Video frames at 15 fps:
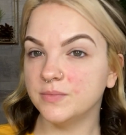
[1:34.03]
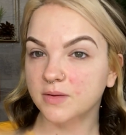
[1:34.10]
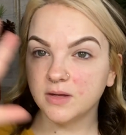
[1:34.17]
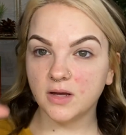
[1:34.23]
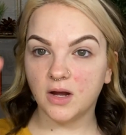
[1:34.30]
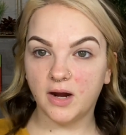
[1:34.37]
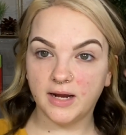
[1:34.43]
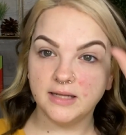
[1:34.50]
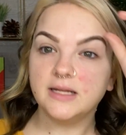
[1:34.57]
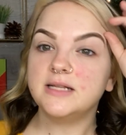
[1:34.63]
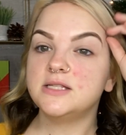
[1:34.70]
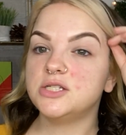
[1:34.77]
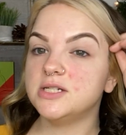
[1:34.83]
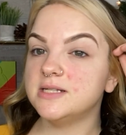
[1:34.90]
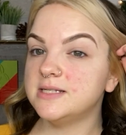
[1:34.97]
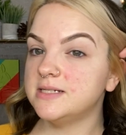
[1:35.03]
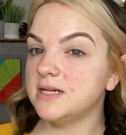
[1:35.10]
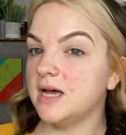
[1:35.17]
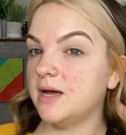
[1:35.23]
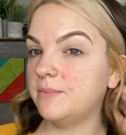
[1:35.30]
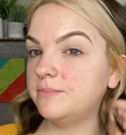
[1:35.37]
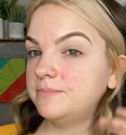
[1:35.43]
All right, let's just
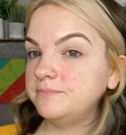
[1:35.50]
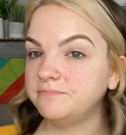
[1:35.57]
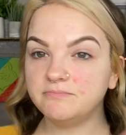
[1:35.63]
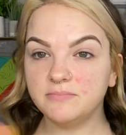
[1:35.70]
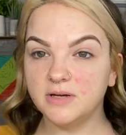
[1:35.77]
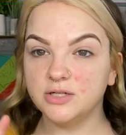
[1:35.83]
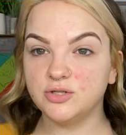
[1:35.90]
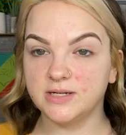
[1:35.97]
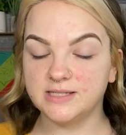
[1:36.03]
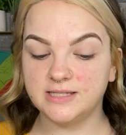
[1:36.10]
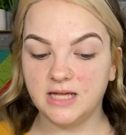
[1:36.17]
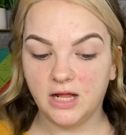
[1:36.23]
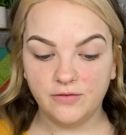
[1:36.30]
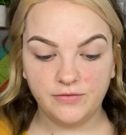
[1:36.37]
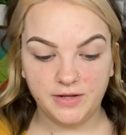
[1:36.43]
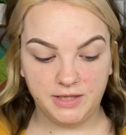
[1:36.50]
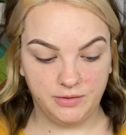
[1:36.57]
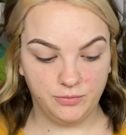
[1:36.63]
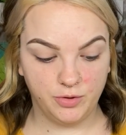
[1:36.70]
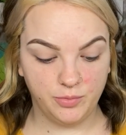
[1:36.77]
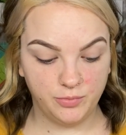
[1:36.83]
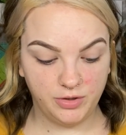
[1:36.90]
address the elephant in the
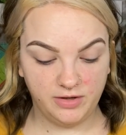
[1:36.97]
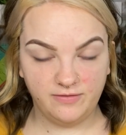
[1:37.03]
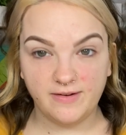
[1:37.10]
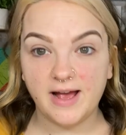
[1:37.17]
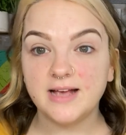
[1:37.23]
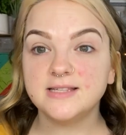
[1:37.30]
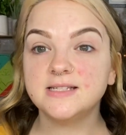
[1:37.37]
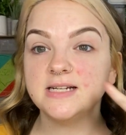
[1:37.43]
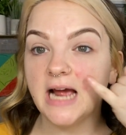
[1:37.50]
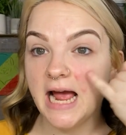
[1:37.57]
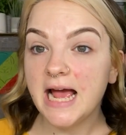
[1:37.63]
room really fast.